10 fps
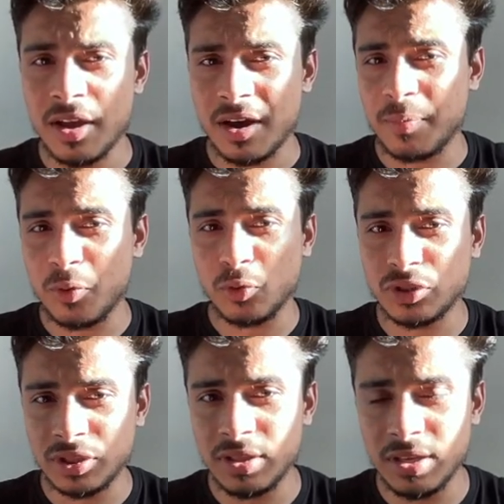
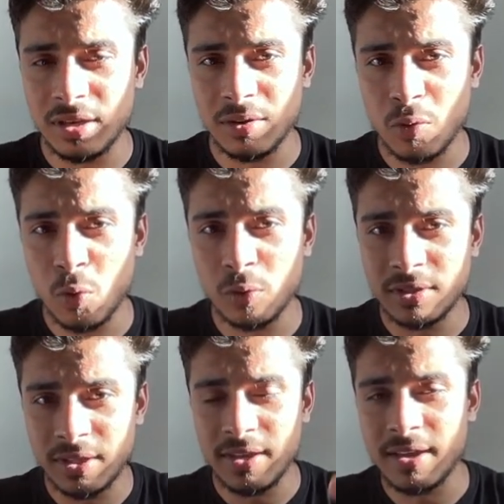approached the whole
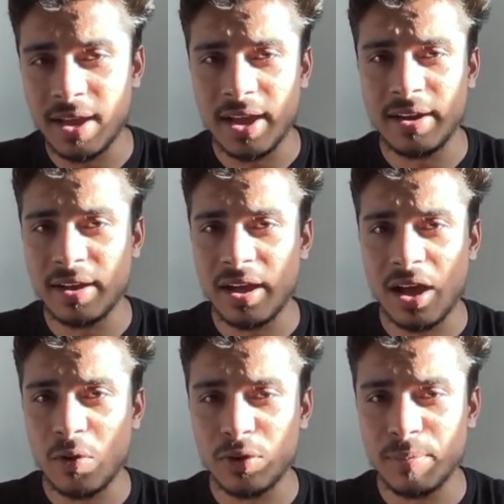thing, and
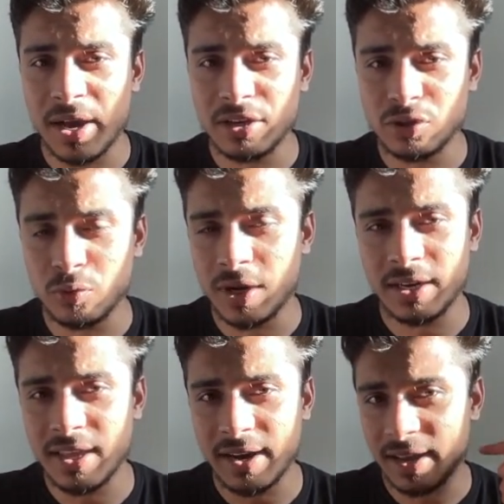how he managed to
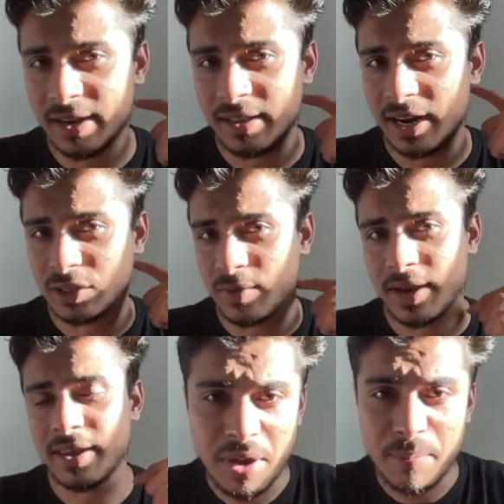get that, and that's
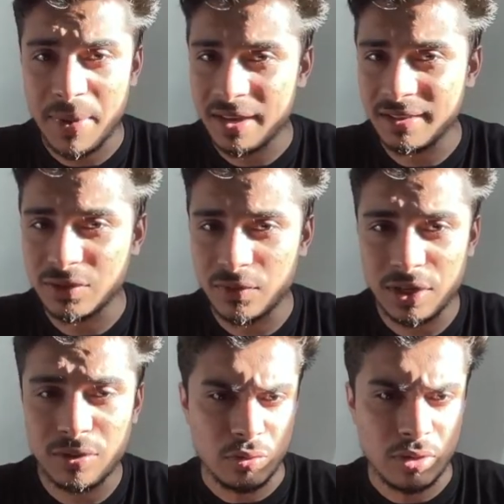why I'm making this
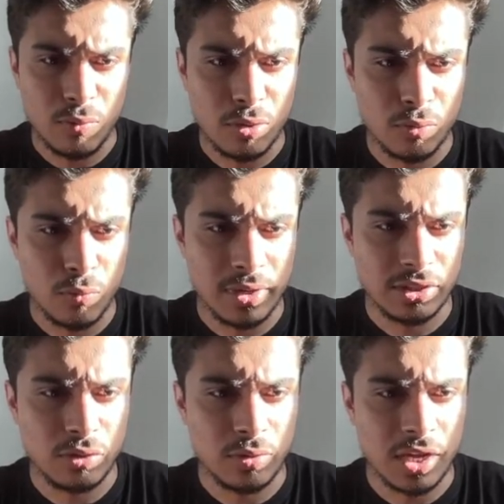video. I don't want to
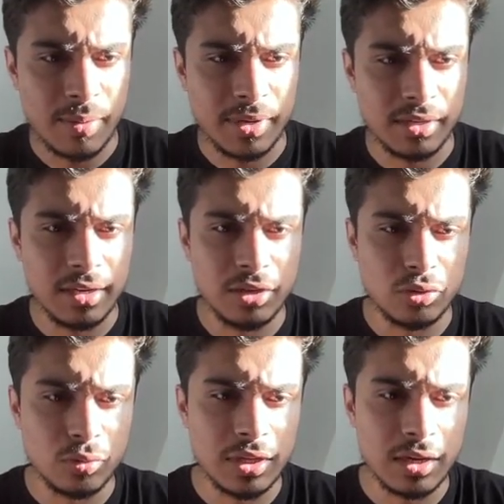waste your time and clearly
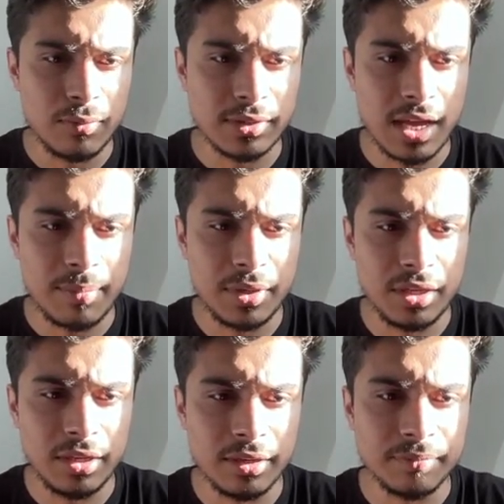show that what's happening
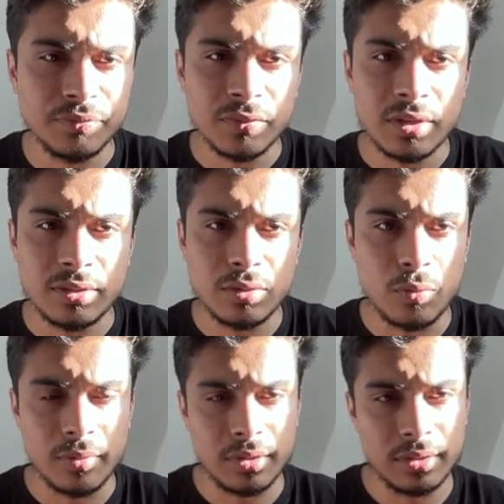here.
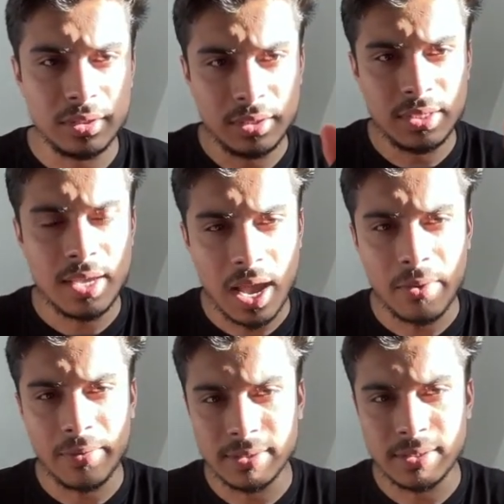So he
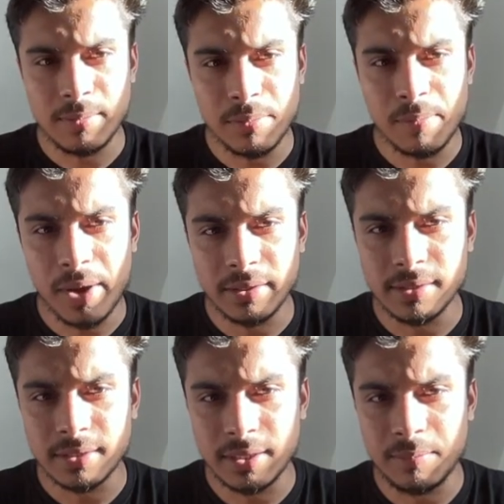have a simple
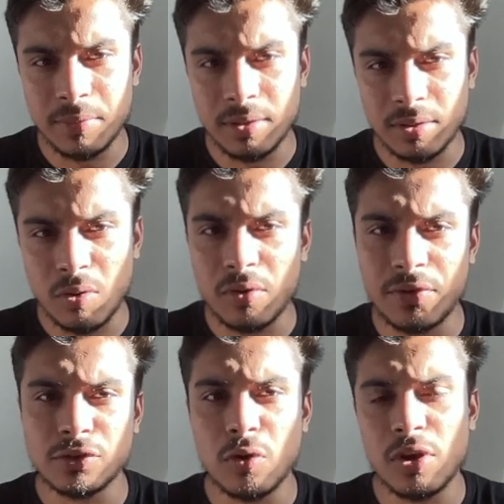Python script called
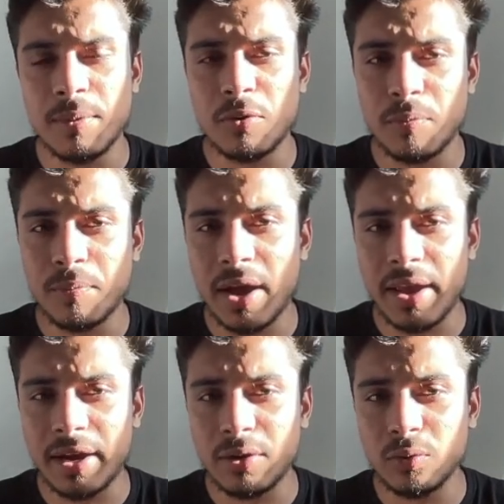
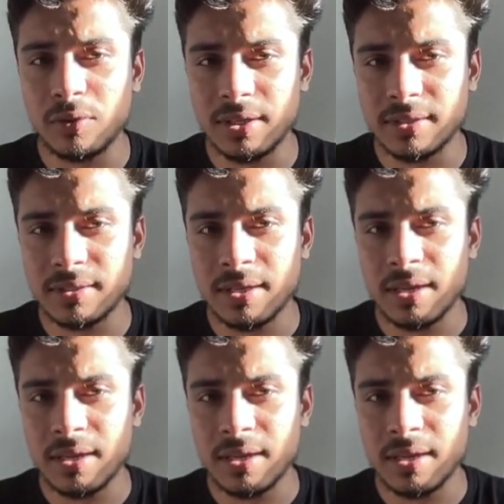resolve_name.py, and to this